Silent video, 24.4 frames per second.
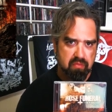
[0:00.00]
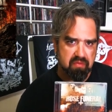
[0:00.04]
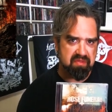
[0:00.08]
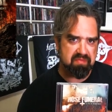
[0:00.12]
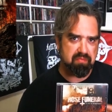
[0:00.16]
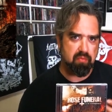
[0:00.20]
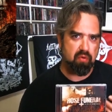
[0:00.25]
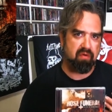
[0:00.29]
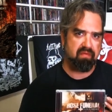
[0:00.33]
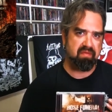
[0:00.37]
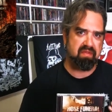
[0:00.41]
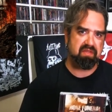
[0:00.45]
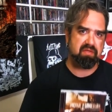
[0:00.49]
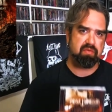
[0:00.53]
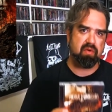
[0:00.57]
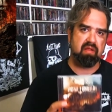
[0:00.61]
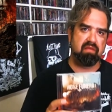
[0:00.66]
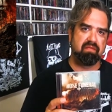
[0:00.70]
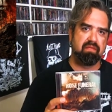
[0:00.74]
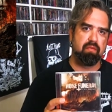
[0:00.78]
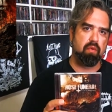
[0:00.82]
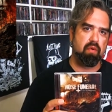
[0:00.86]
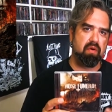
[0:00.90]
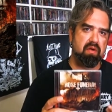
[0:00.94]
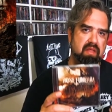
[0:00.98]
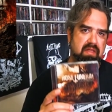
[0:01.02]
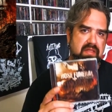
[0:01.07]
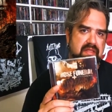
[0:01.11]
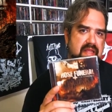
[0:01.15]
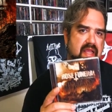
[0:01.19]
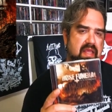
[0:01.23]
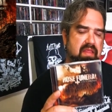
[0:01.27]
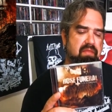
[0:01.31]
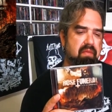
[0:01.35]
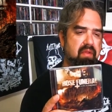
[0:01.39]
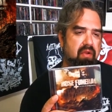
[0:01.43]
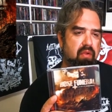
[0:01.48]
It was more of a straightforward
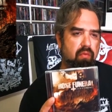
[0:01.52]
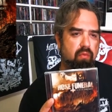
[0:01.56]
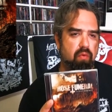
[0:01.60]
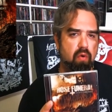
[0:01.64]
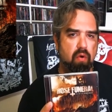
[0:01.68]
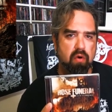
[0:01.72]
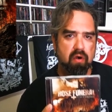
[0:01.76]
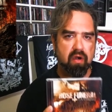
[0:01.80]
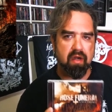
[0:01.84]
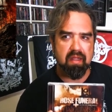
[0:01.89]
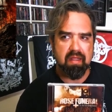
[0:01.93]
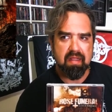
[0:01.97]
death metal roar.